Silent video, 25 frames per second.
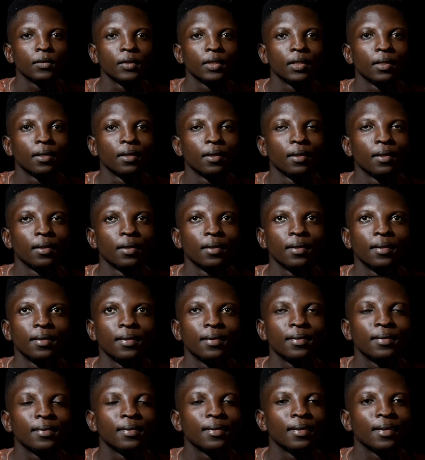
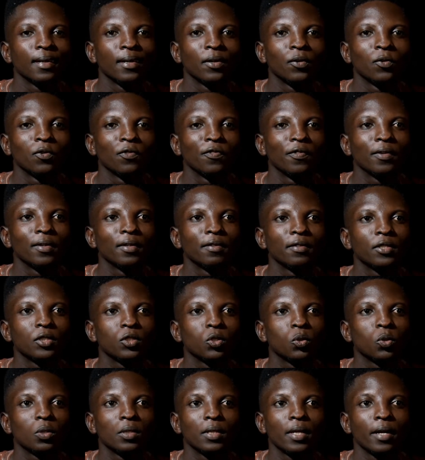I will feel
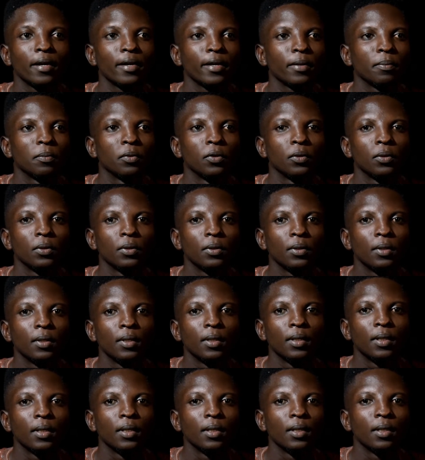so terrible.
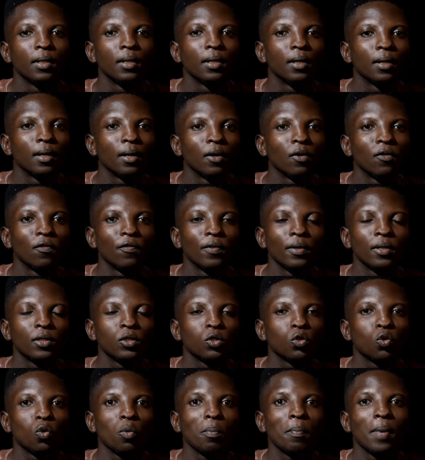I will feel
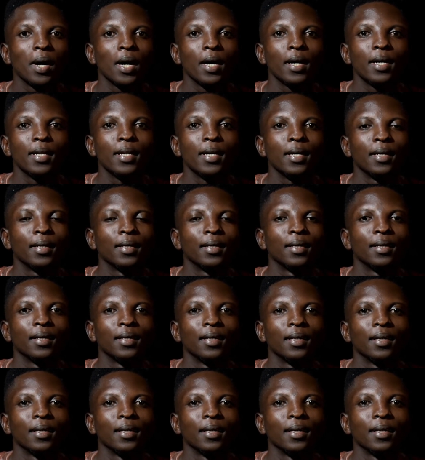so bad,
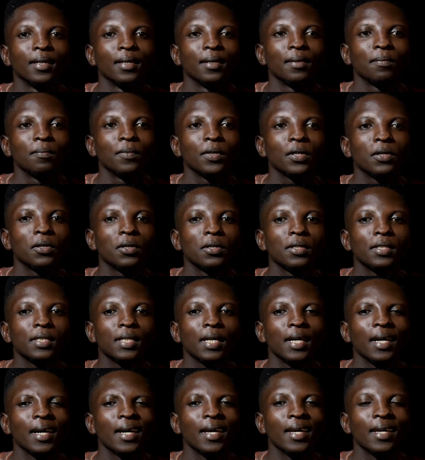because
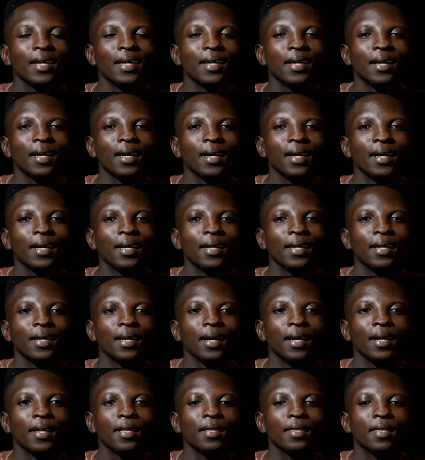I
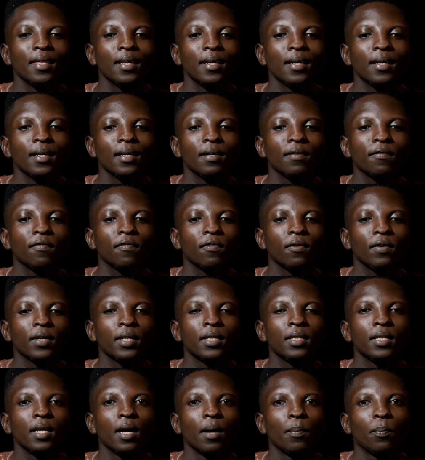think
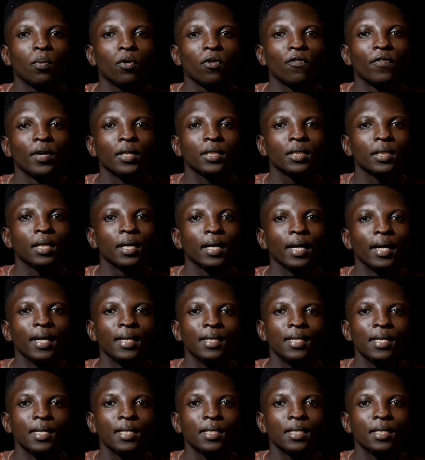in their professional
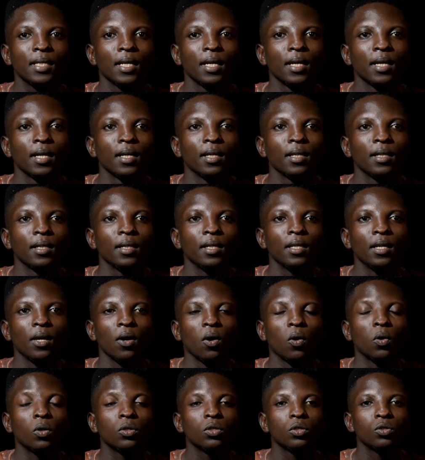ethics, they
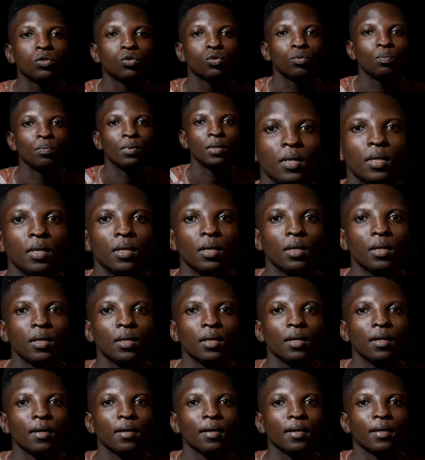ought to be
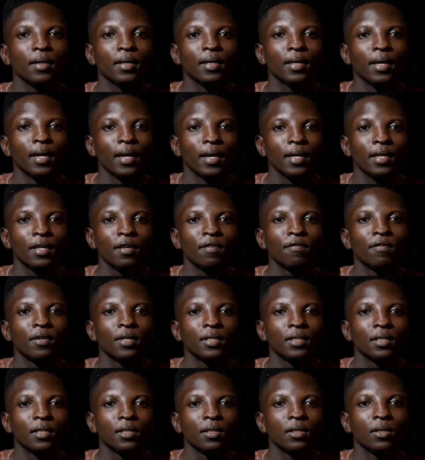
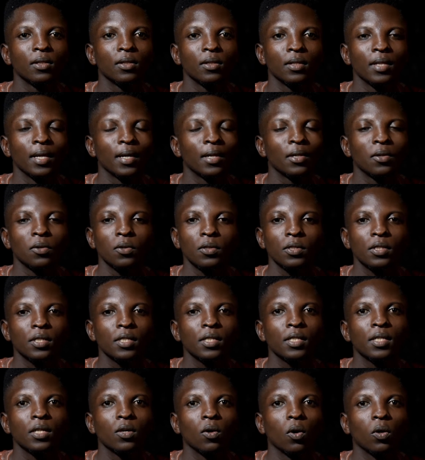caregivers. They are
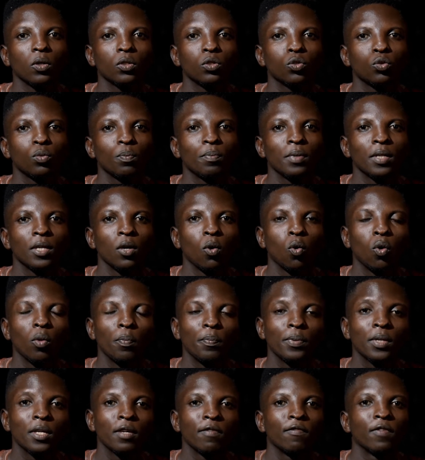nurses. They ought to be hope
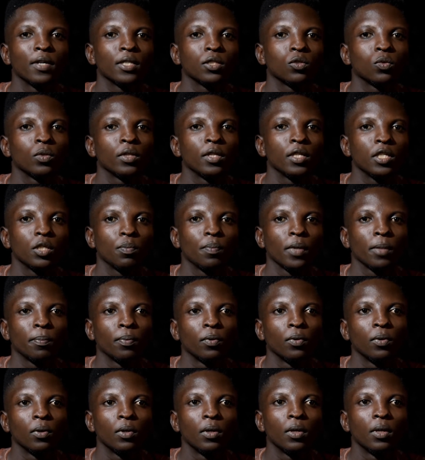givers to these
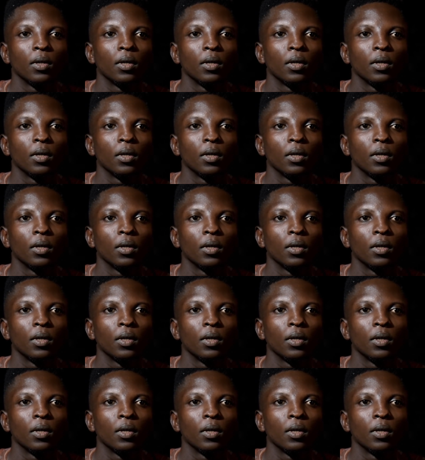people.